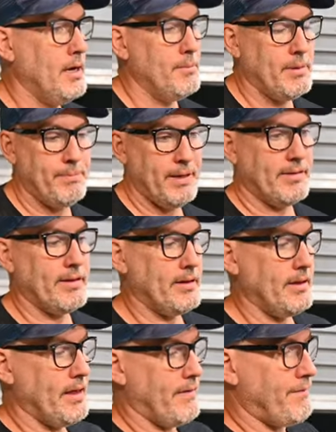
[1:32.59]
But
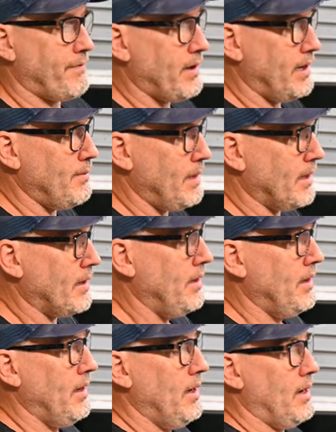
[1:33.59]
basically that framing
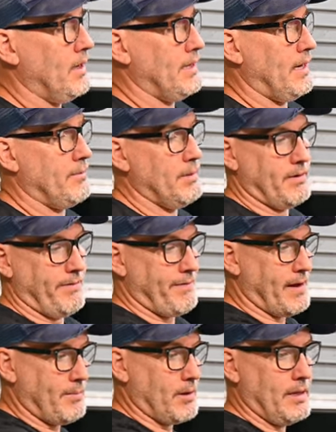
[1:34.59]
allowed me to
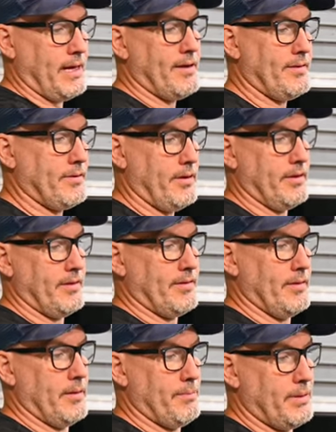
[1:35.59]
fiberglass all this
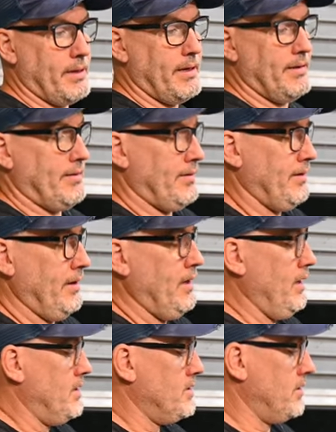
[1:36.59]
into place.
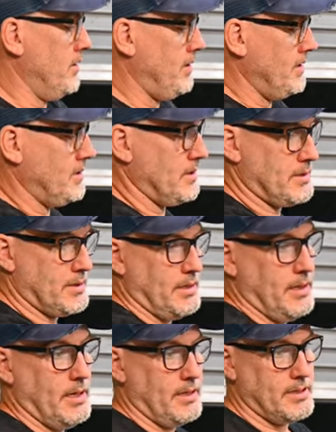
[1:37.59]
So this is,
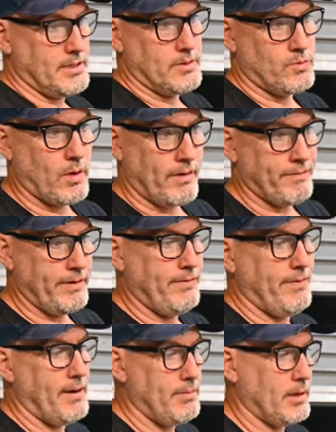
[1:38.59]
this is roughly
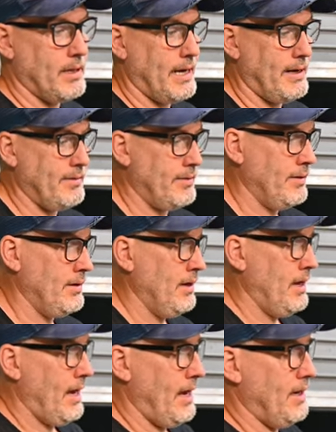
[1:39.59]
fiberglassed
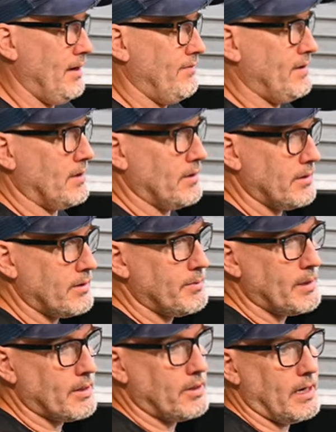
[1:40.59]
and I've done a little
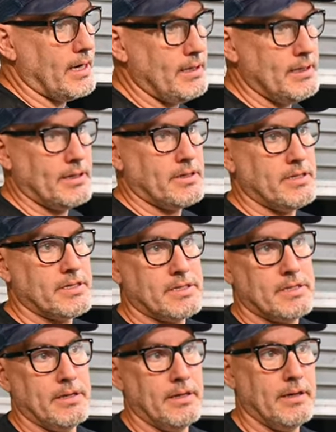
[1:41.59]
bit of grinding
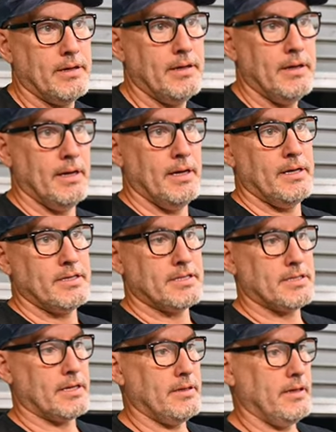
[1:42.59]
just to,
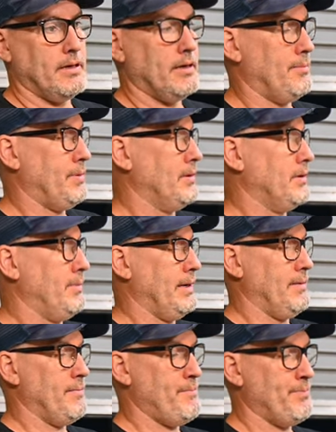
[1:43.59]
just to clean it up a little
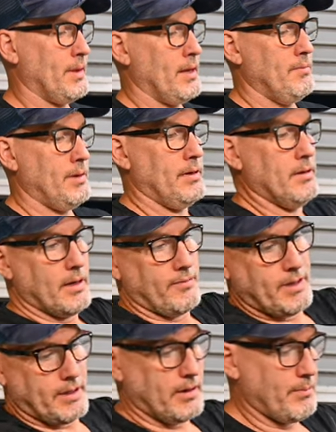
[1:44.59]
bit. But I've
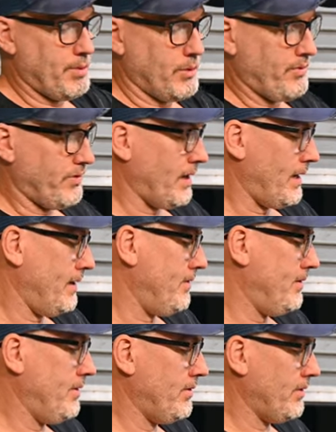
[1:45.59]
done it on both
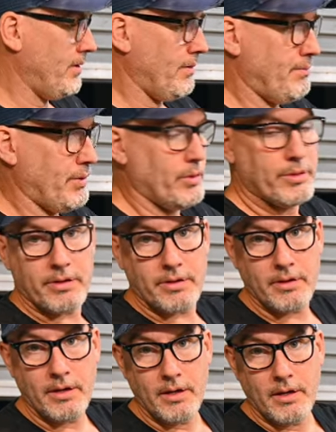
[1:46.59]
sides. So they're
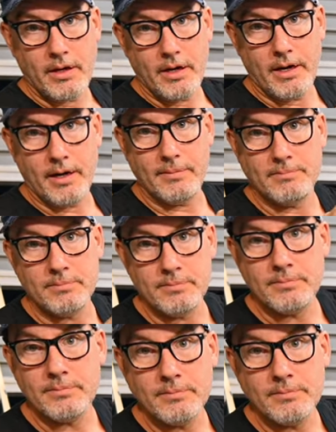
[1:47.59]
both um,